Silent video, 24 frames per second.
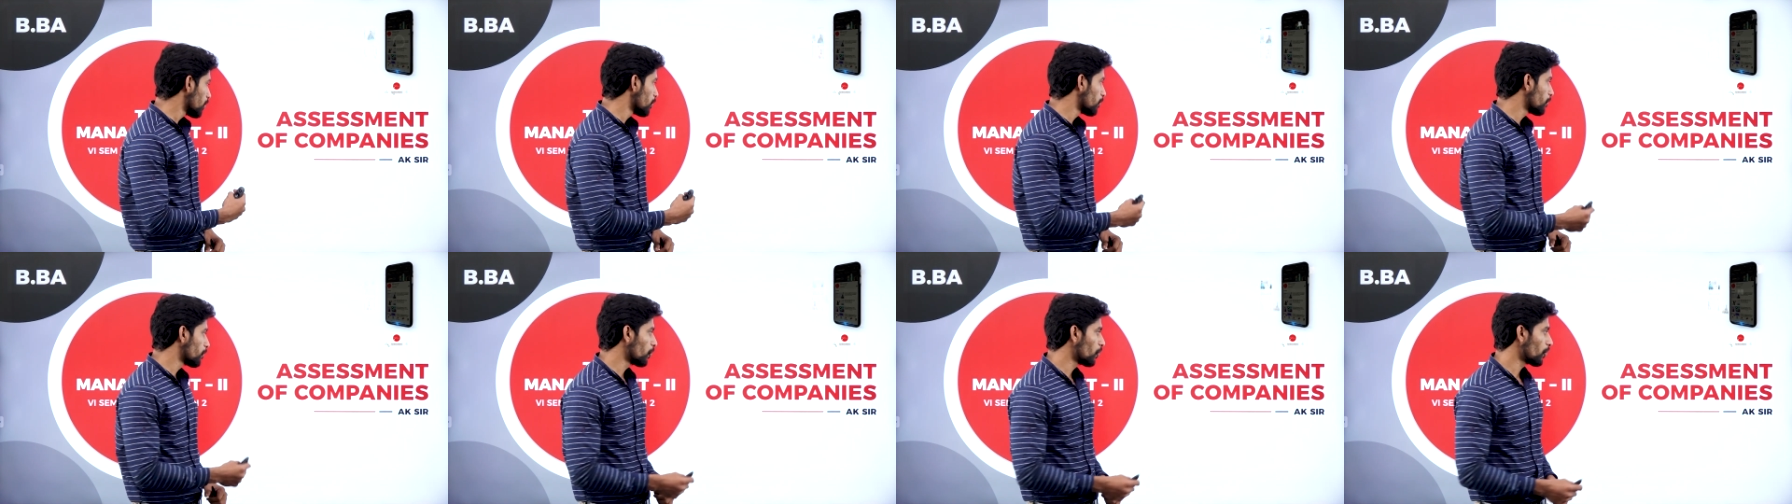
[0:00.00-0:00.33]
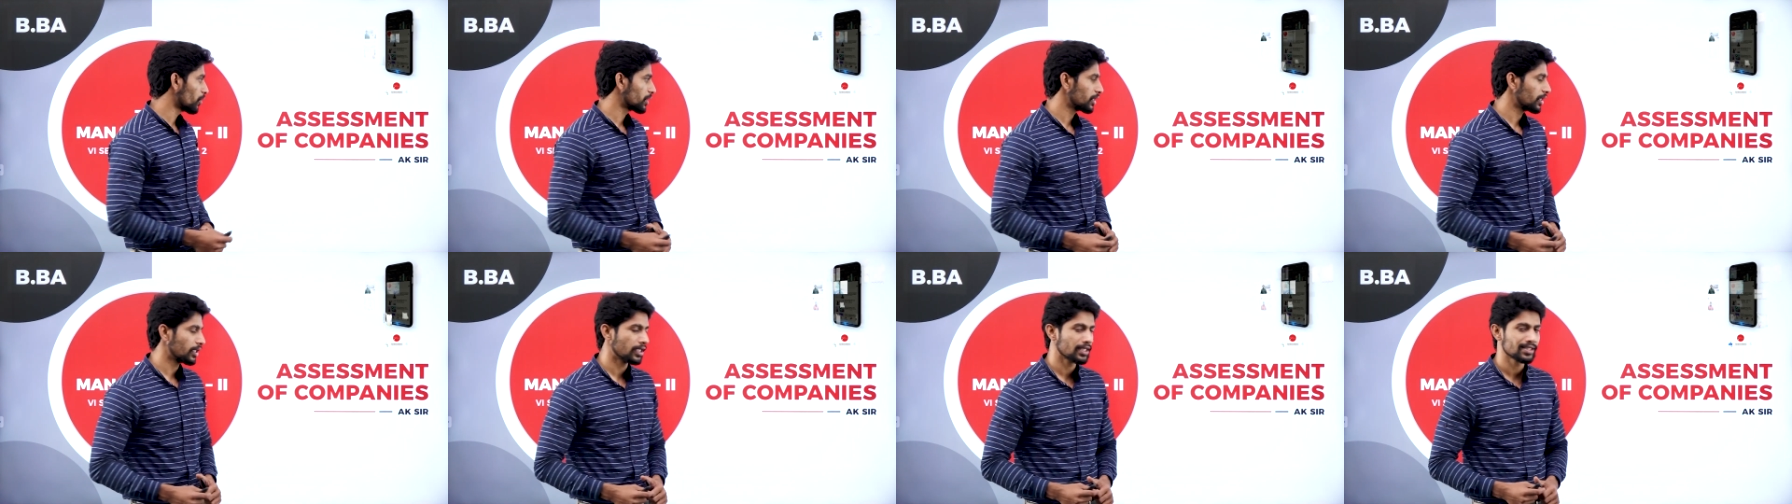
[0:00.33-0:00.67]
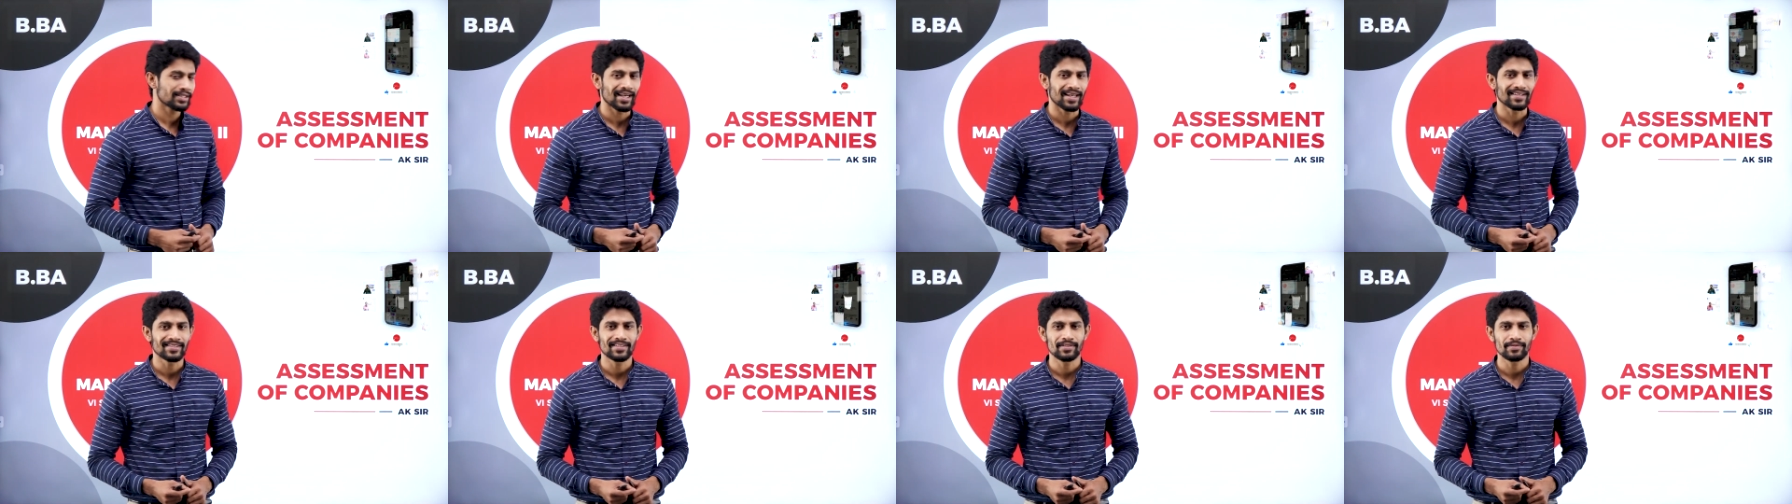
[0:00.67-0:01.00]
four, that is
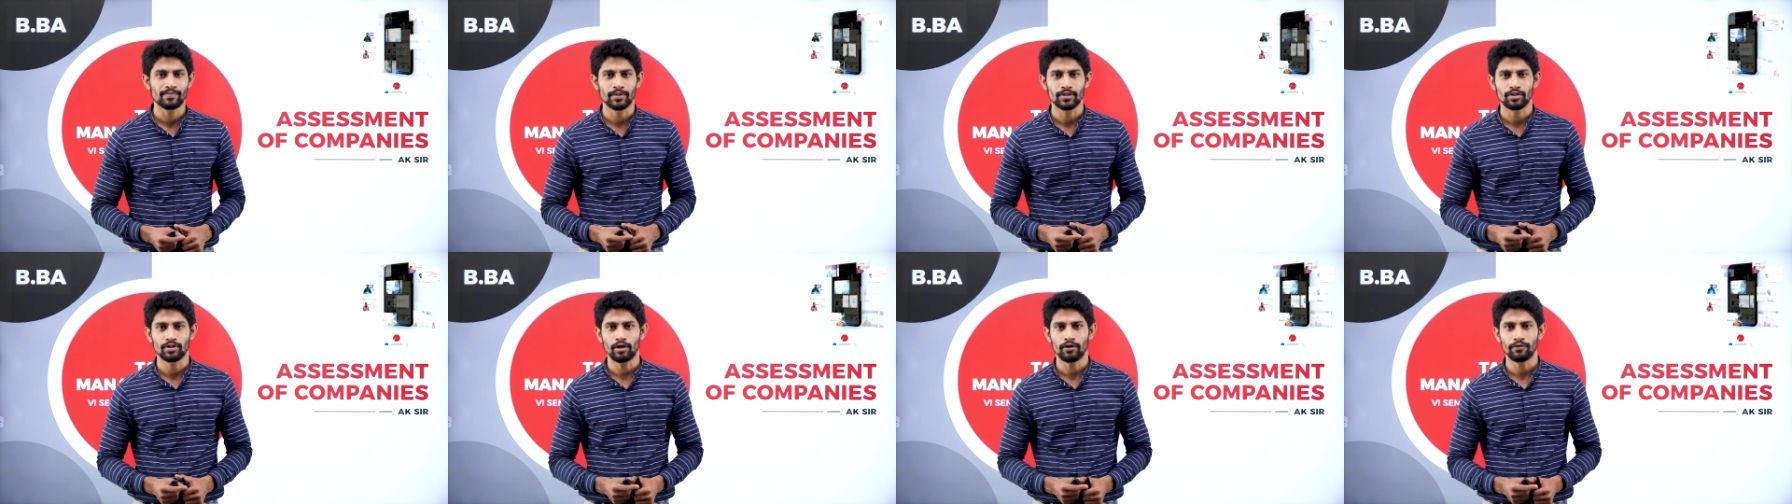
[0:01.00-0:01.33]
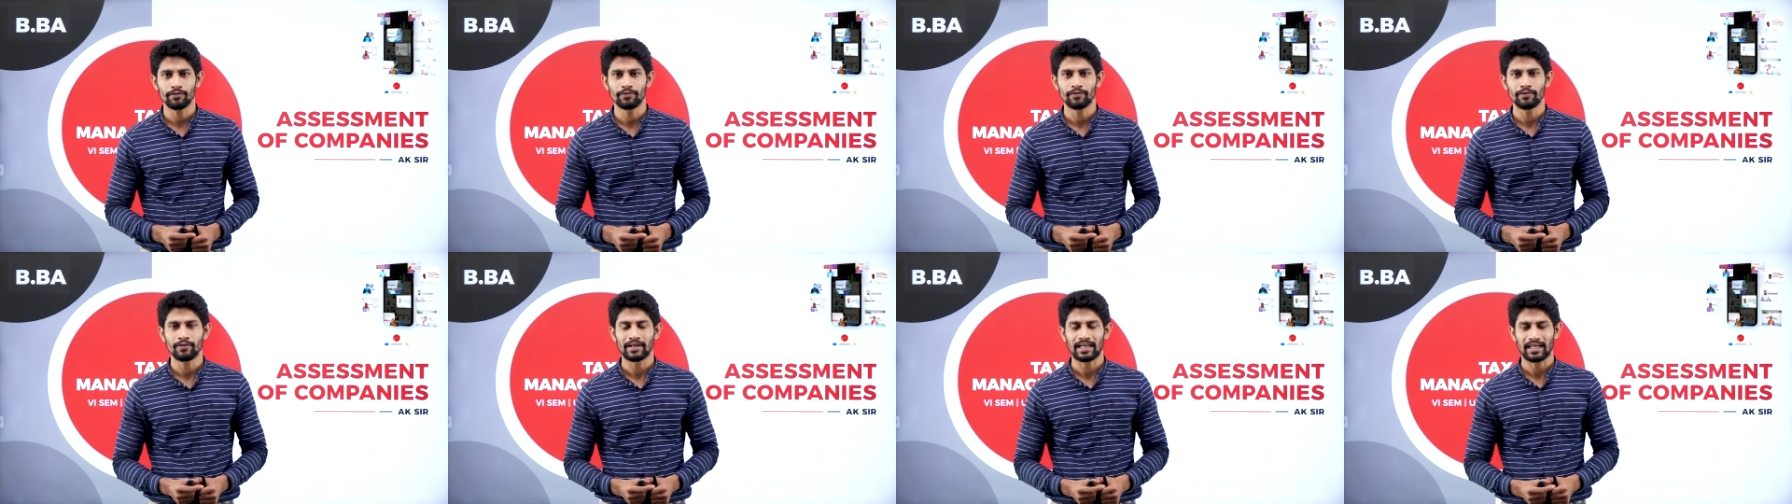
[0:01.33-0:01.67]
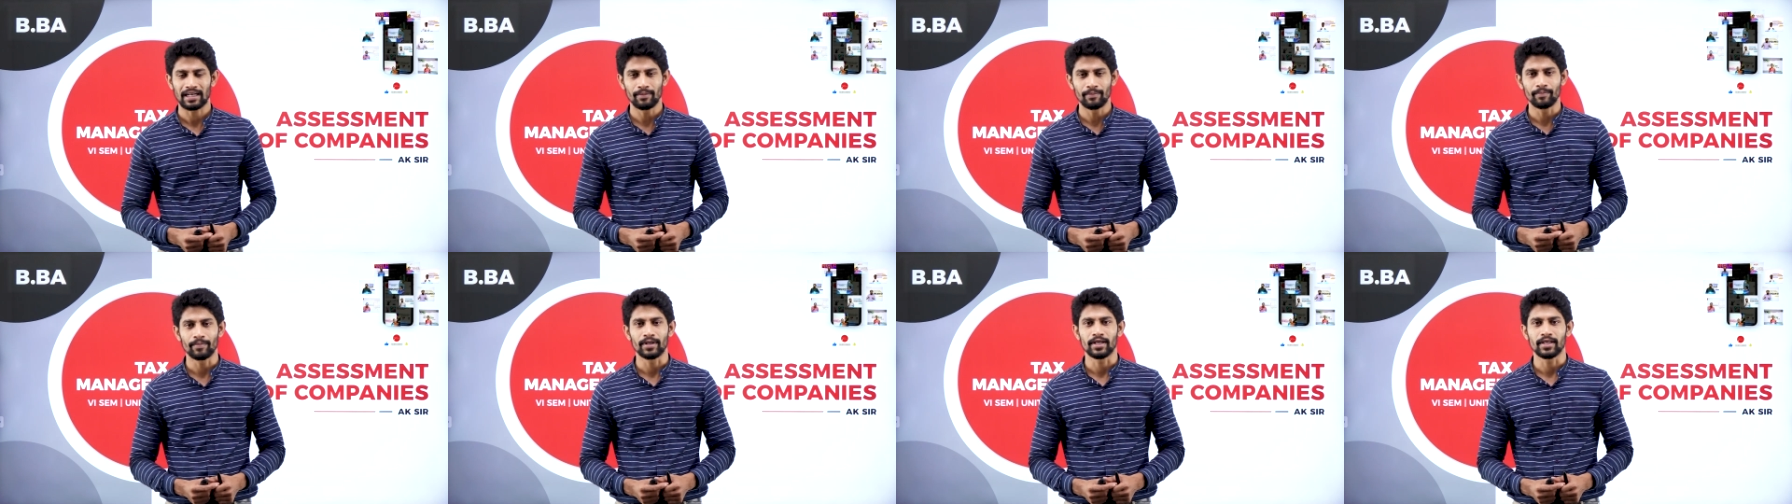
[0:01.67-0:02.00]
assessment of
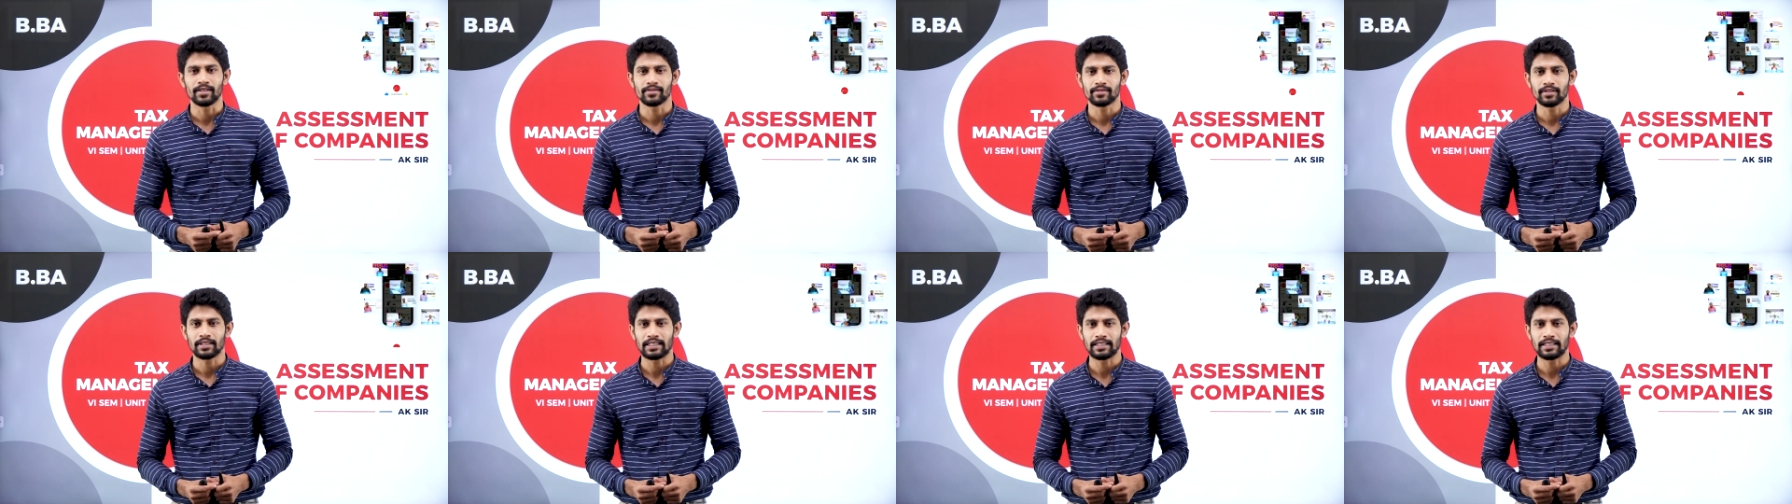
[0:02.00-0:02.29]
companies.